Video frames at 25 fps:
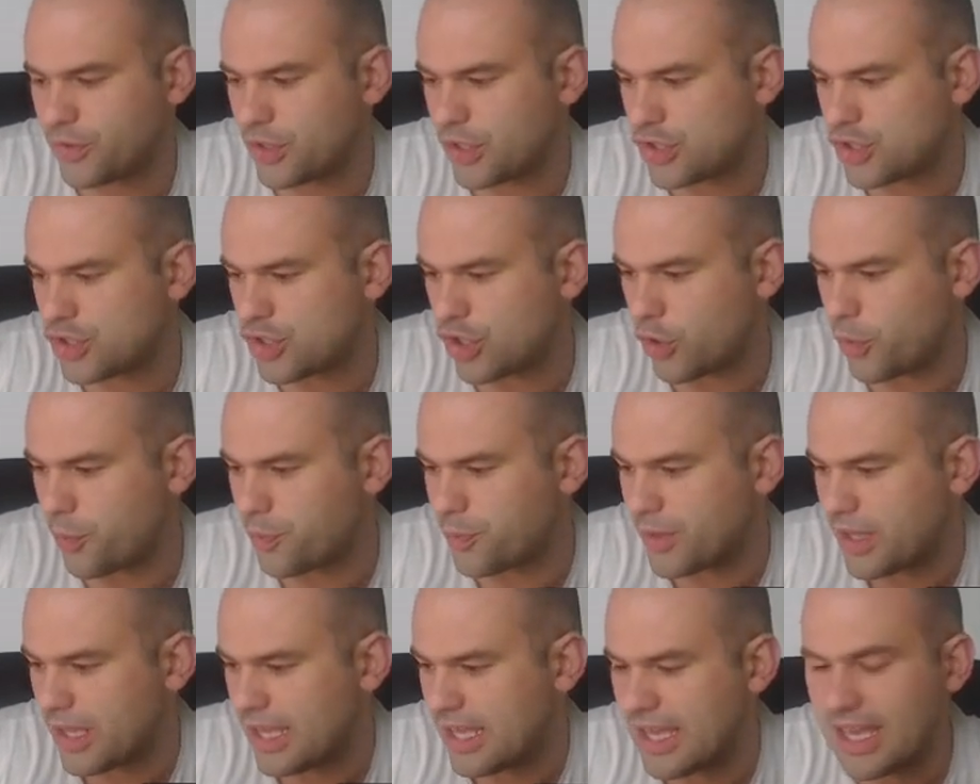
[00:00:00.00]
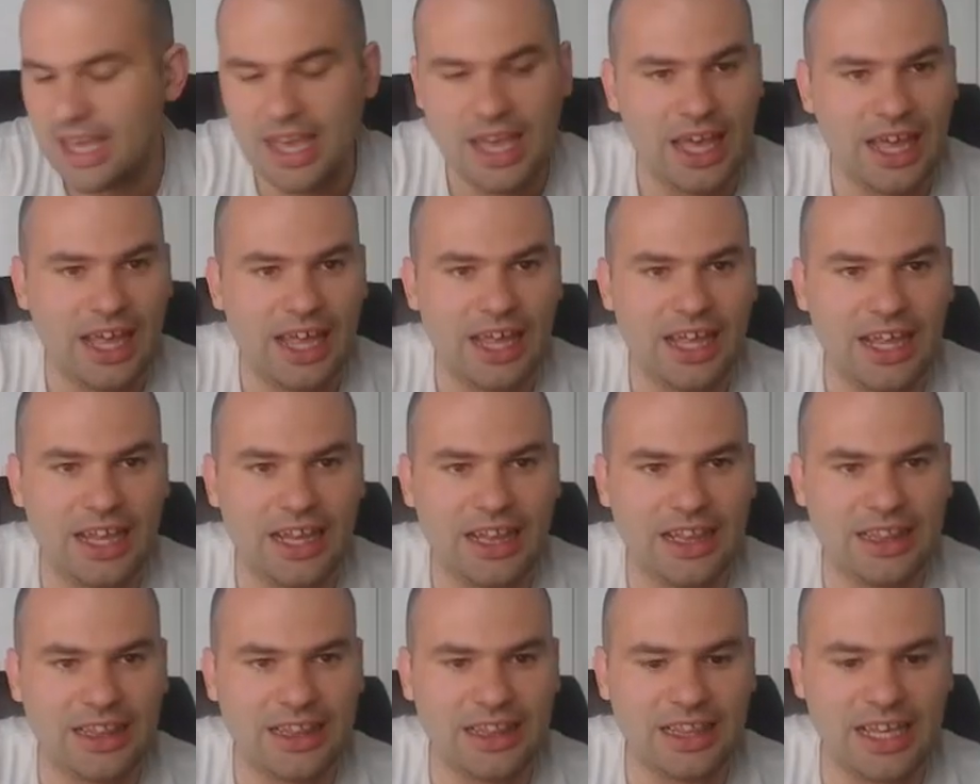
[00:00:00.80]
So
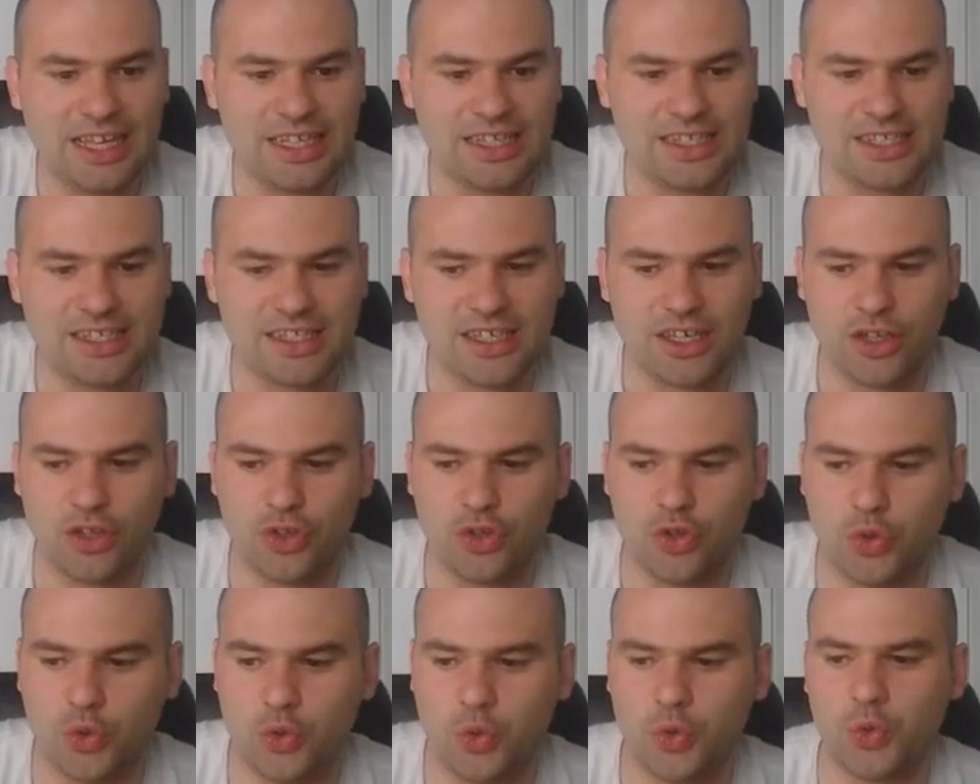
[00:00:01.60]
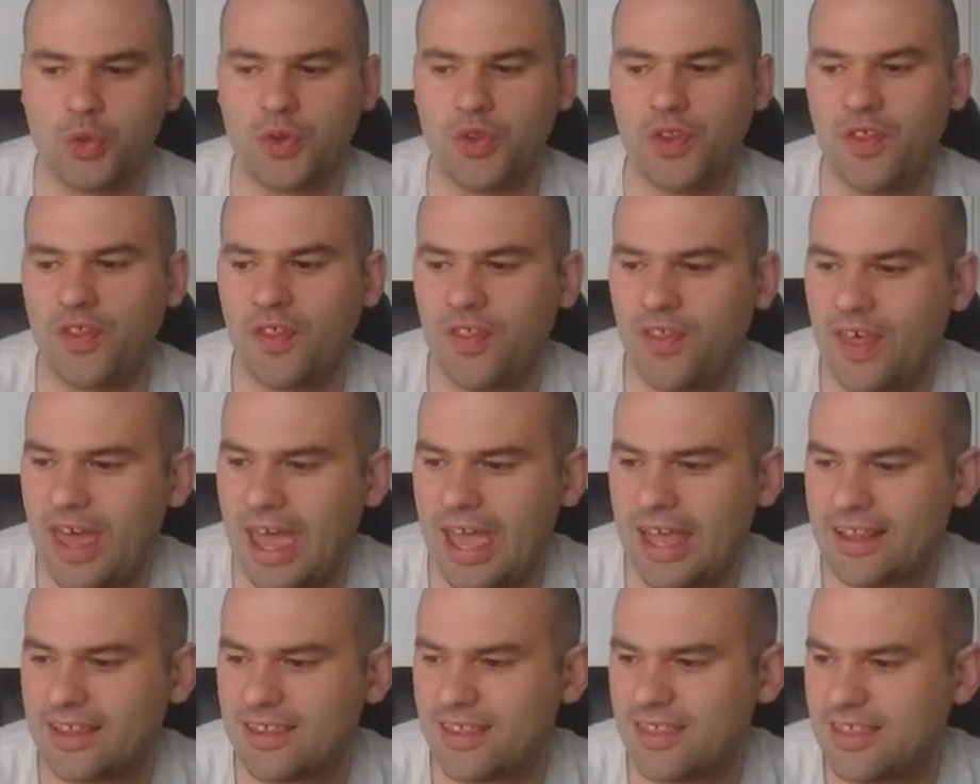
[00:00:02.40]
let's do
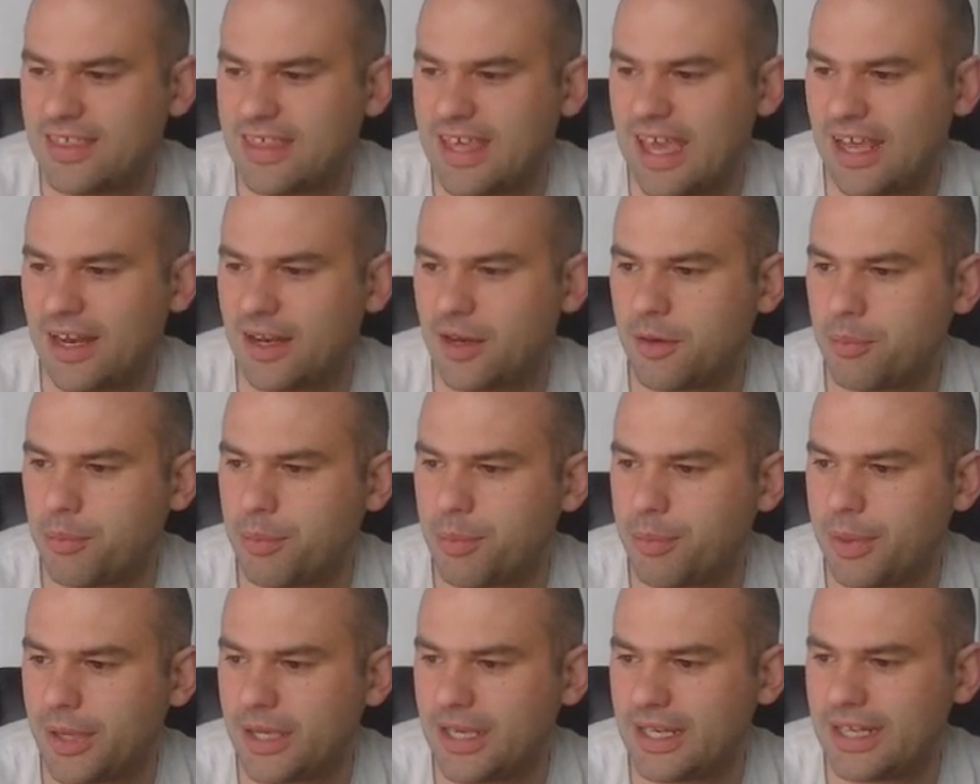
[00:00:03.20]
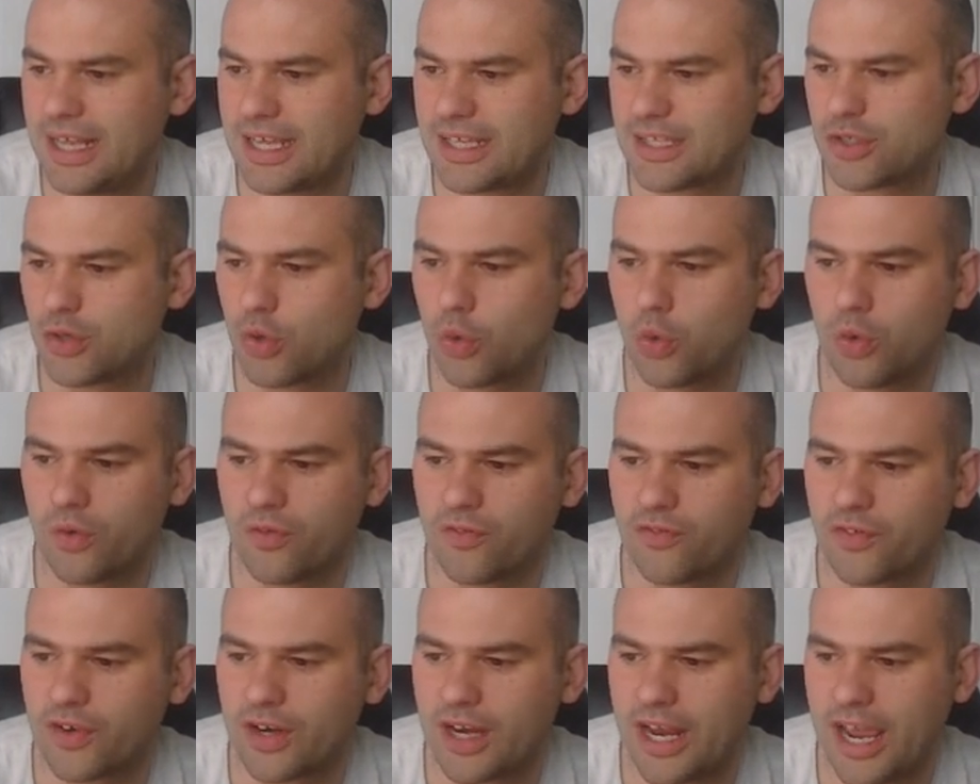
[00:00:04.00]
that then, but that's all
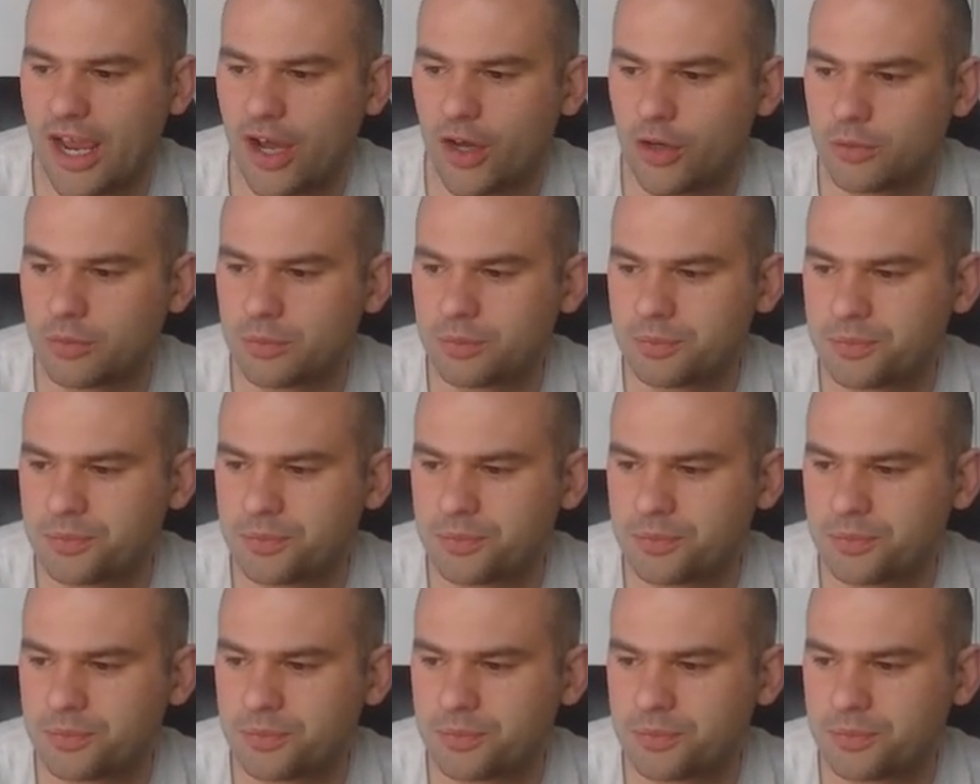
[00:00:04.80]
for now.